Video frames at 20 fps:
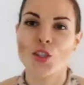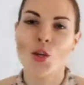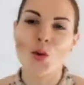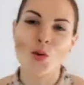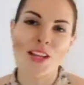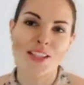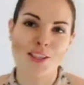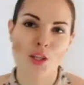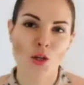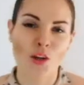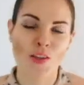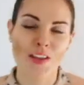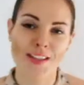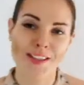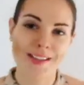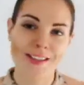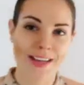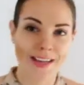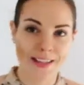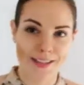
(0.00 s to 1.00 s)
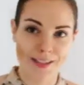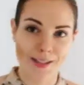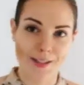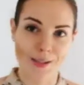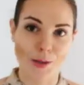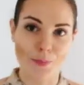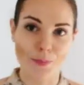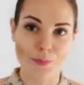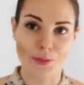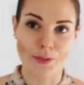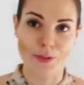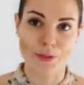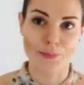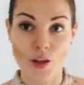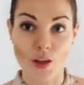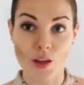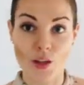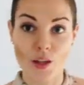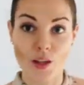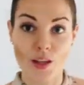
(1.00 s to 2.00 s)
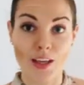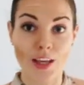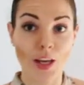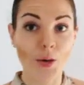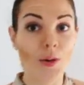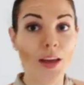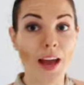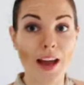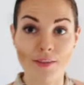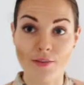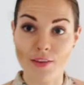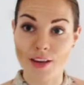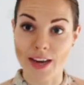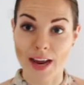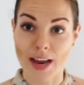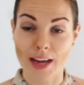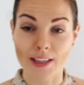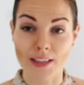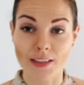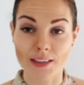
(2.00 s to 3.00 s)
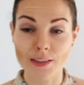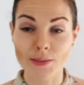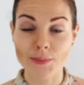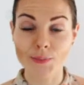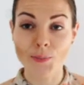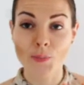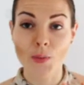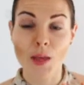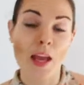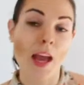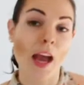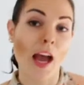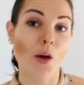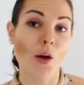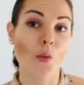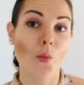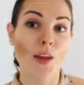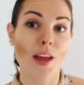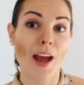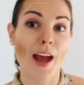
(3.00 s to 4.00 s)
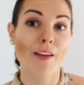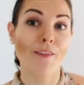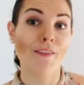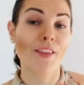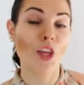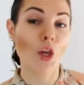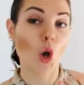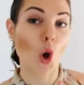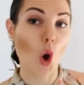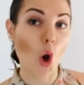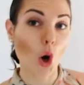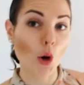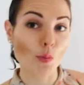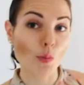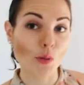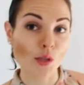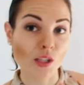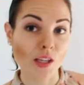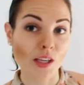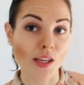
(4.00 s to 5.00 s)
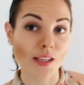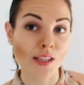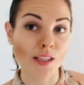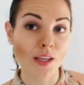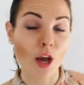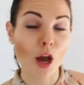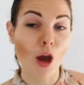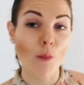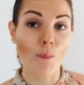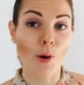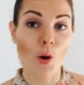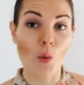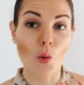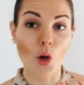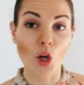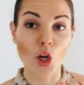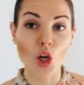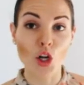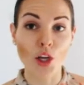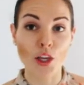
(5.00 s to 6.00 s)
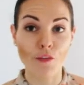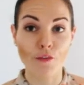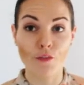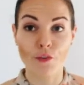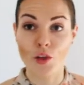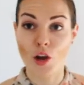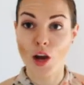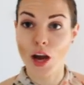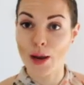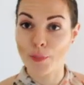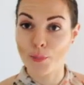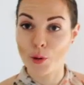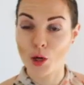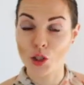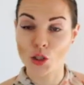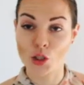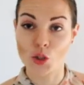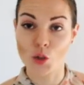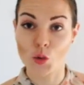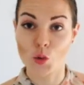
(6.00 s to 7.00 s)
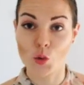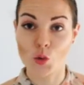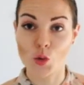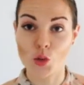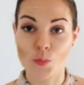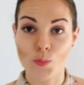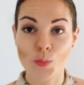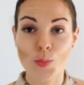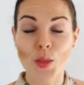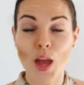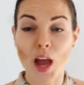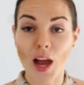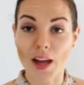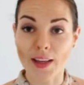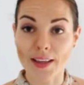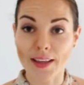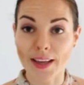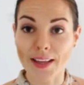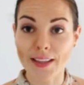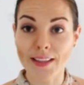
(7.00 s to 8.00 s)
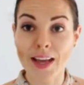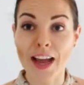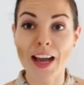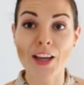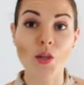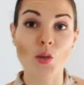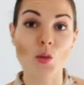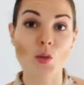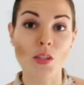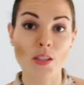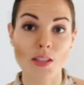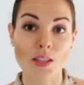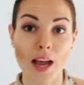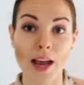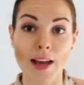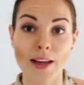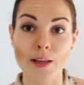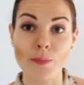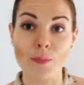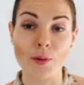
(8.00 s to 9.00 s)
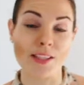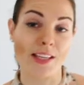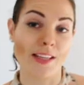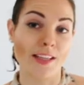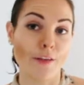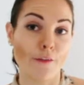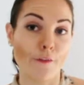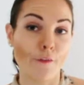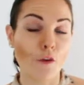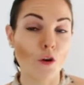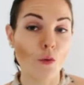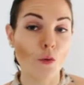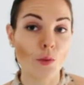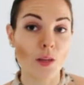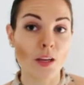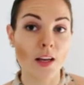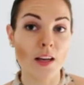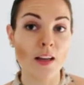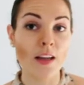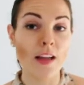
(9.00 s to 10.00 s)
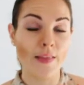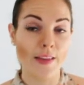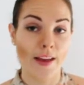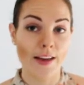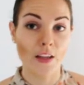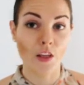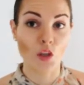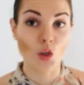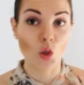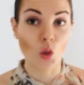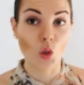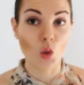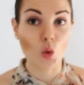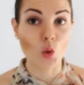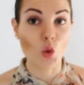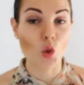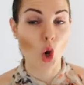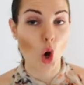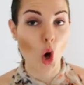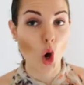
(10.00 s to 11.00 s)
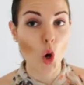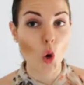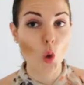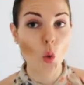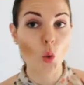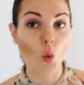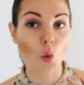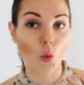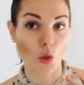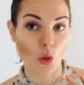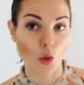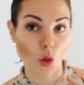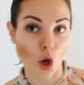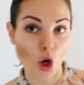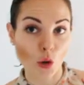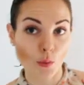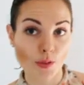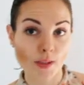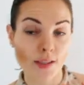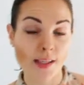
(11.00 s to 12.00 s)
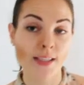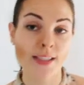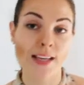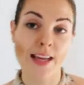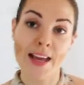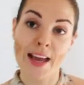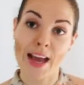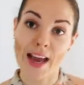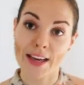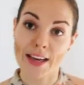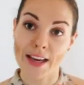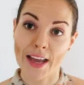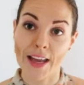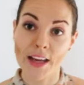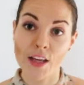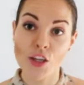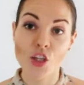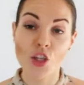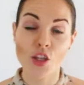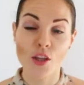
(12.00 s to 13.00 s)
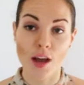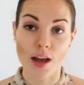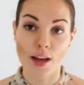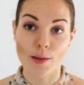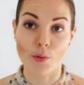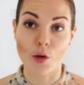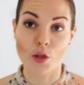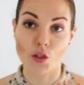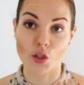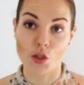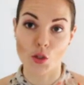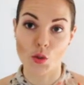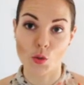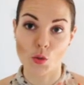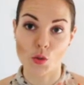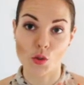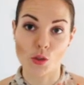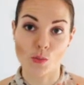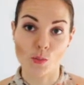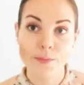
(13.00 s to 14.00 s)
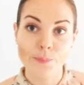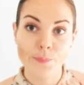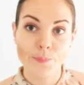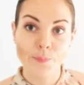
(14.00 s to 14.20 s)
So let's look at this next example. Here we have an angle and we have the opposite, but we're looking for the hypotenuse. Again, I use sine because I need a formula that includes O, the opposite, and H, the hypotenuse.